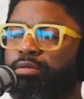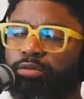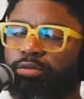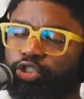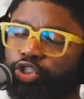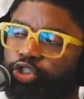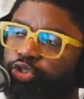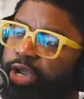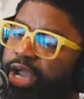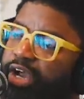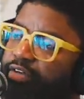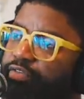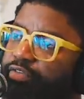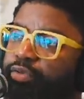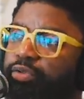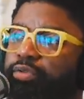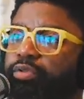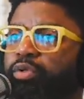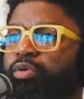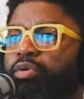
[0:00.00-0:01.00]

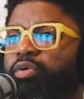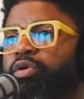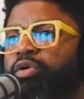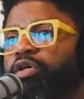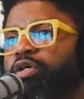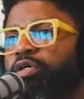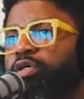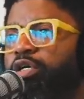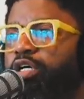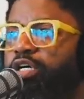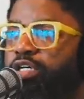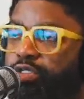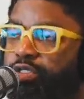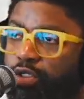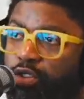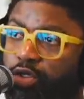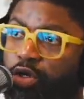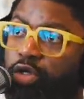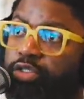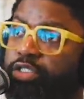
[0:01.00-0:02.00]
travel, or it's a
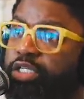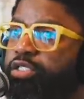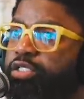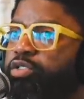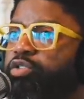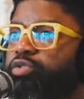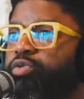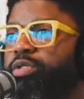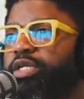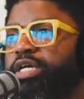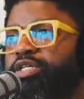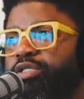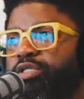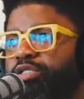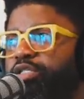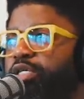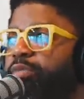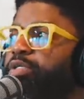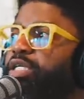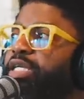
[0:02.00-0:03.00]
long distance relationship,